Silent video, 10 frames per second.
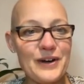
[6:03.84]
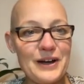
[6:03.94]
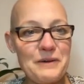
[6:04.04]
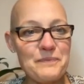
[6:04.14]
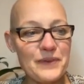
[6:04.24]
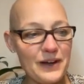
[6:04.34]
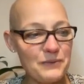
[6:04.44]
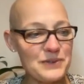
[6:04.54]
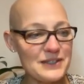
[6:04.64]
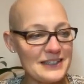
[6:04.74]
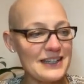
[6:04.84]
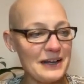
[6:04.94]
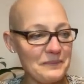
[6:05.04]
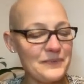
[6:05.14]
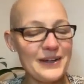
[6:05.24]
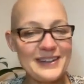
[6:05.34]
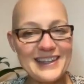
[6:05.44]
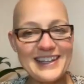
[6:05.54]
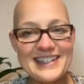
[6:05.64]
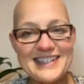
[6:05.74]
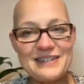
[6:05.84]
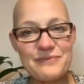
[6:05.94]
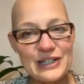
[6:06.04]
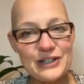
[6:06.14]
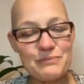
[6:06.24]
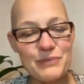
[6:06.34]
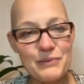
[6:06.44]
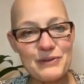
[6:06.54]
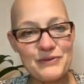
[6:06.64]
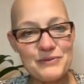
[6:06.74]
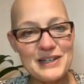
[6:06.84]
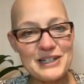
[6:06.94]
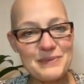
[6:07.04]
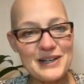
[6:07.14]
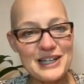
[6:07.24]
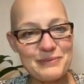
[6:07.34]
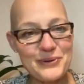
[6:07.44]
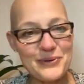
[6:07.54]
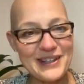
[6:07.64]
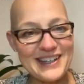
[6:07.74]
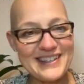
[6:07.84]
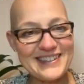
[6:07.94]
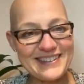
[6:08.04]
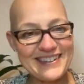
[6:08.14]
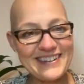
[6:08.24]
um, I was, yeah, I think this is a really good moment for me to be exploring this.